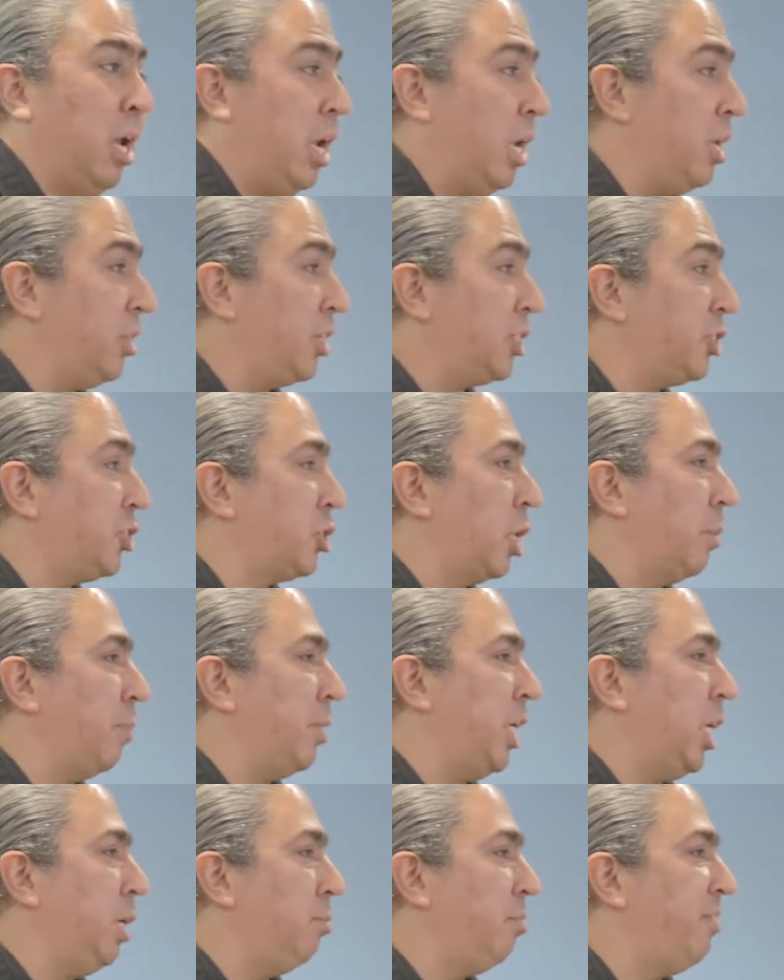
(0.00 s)
In this sermon,
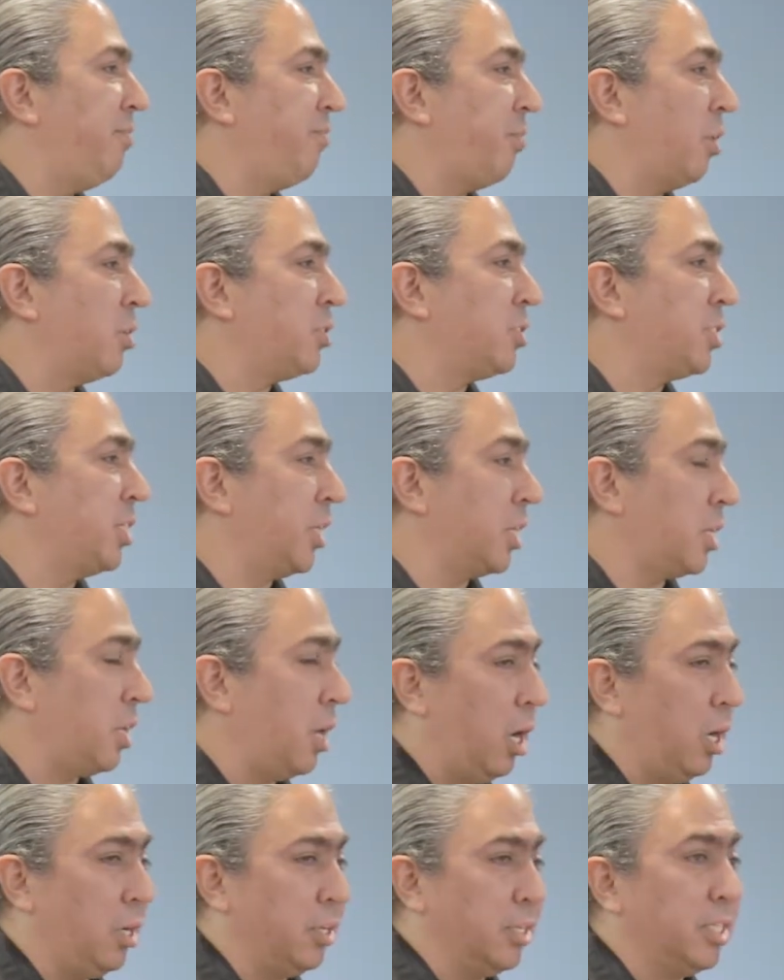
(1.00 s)
he refers to the
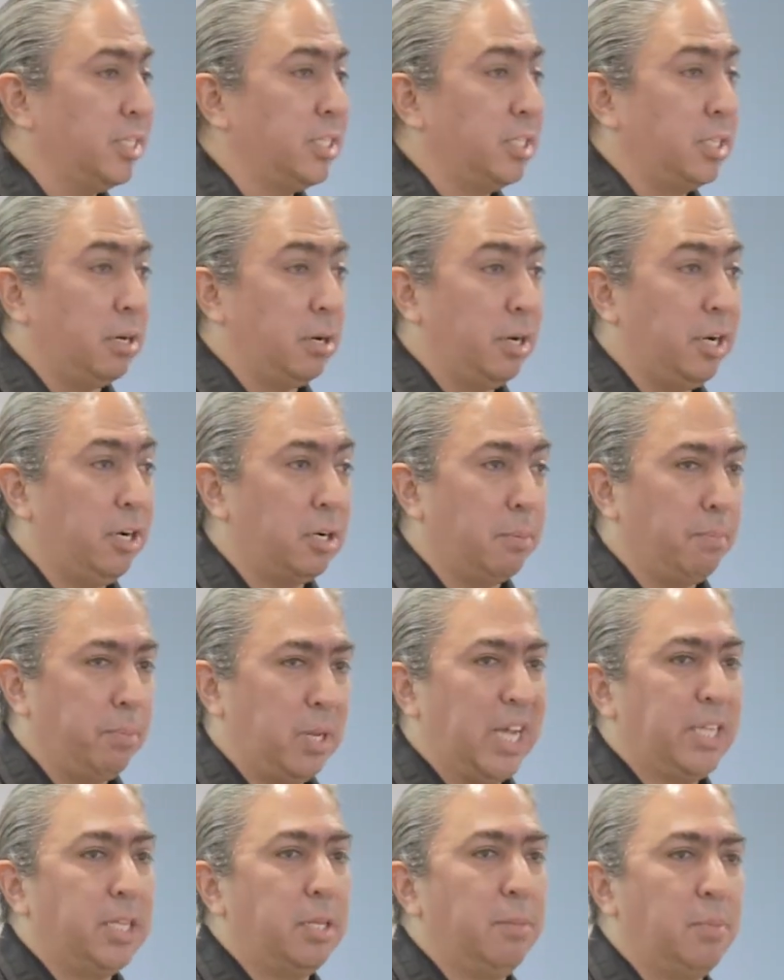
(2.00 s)
colonists. They're here to
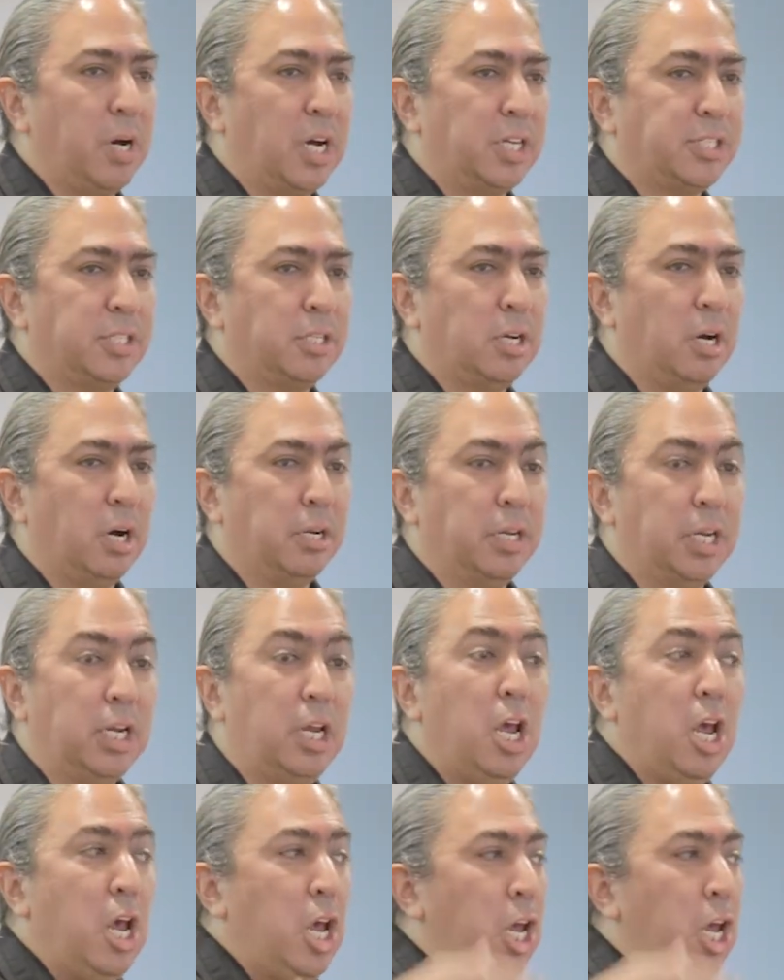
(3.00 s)
plant the Boston colony.